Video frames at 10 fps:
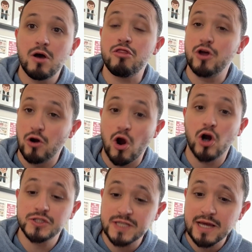There
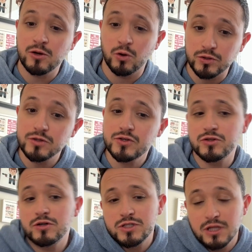are stakeholders,
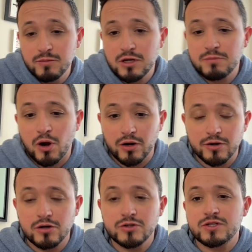there's limited
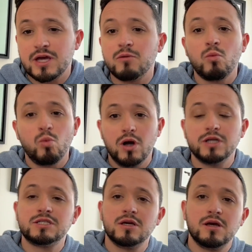partners that
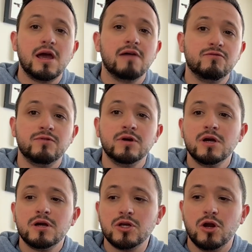want to have,
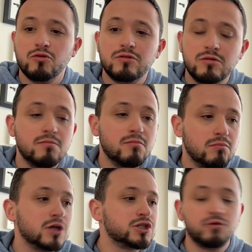
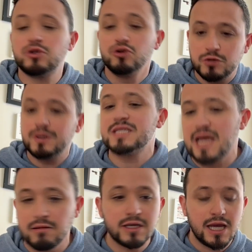much of what they're doing is
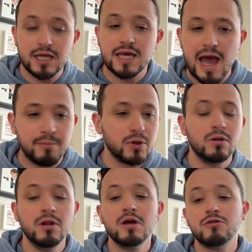allocating
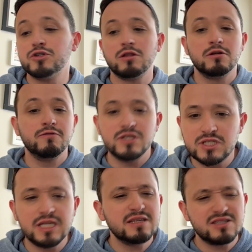capital. There's other
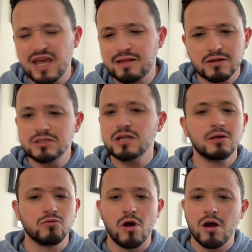VCs. Like, there's
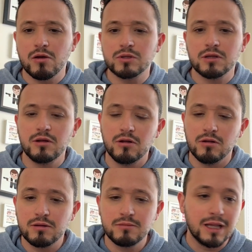nothing wrong with a
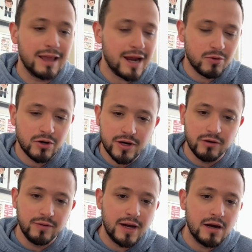little glamour
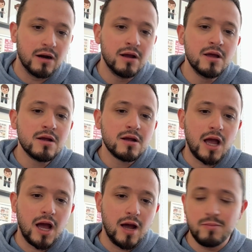here and there.
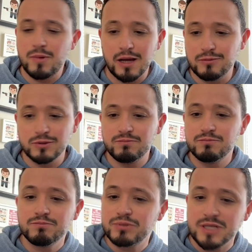I would
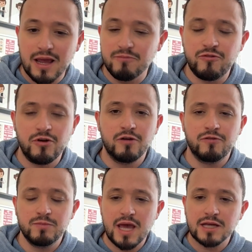say I'm far
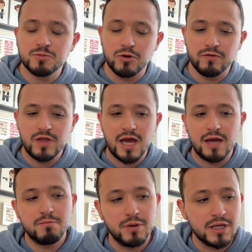from the expert of
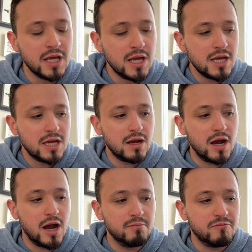that, but
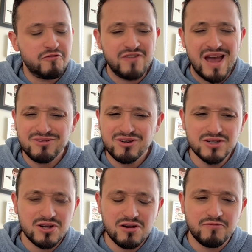
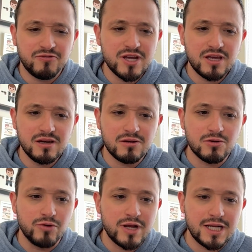Founders are freaking
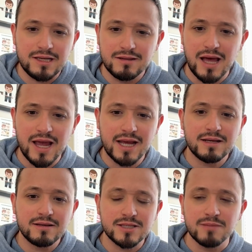gritty. Like
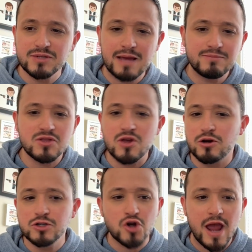sometimes
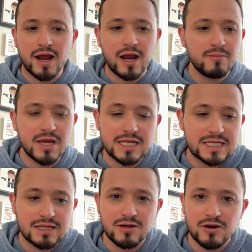they're dragging me
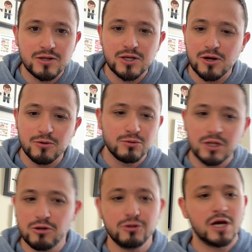into their,
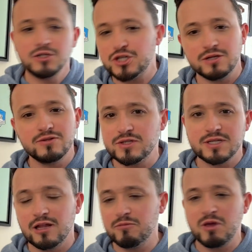little dungeons and
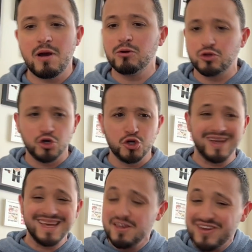telling me about what they're
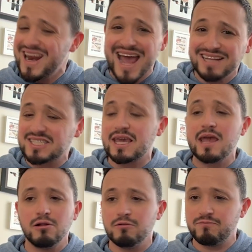doing. Even at
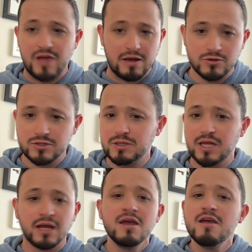scale founders. I mean,
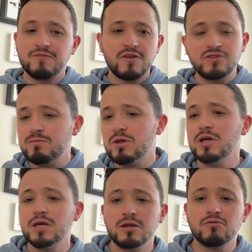like 50
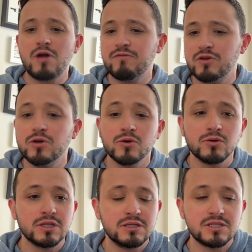million in revenue,
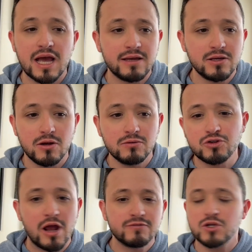and he's got,
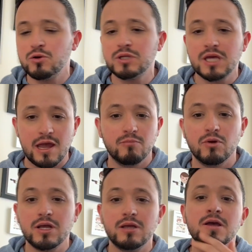drives an old
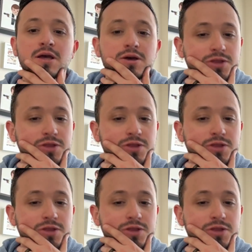Camry.